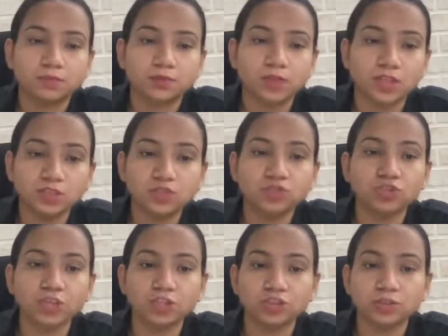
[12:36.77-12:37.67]

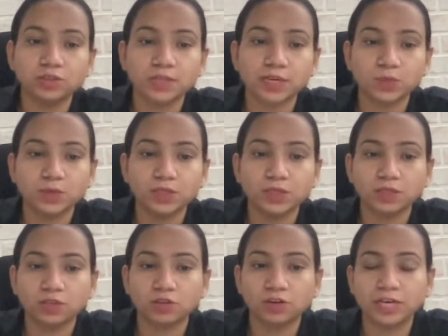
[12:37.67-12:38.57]
concentration that we
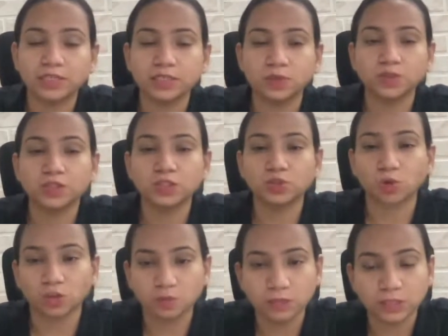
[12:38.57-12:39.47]
related with the
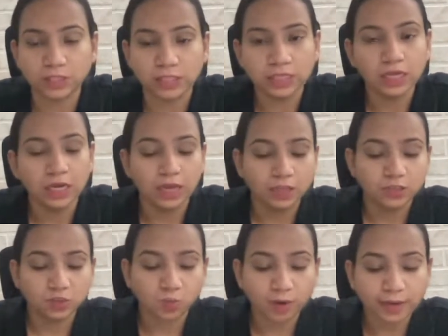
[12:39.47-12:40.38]
solubility.
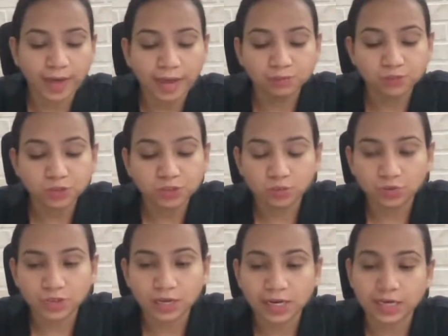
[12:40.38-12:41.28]
So what I'm going to
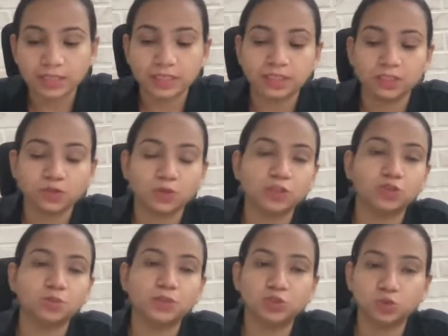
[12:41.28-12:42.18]
relate, it is going
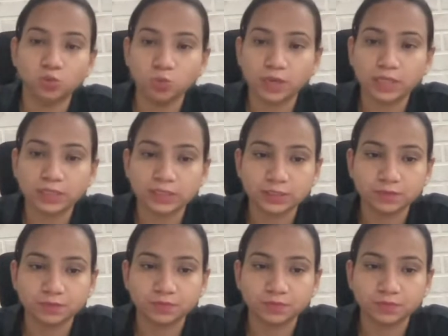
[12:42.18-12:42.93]
to be 2S.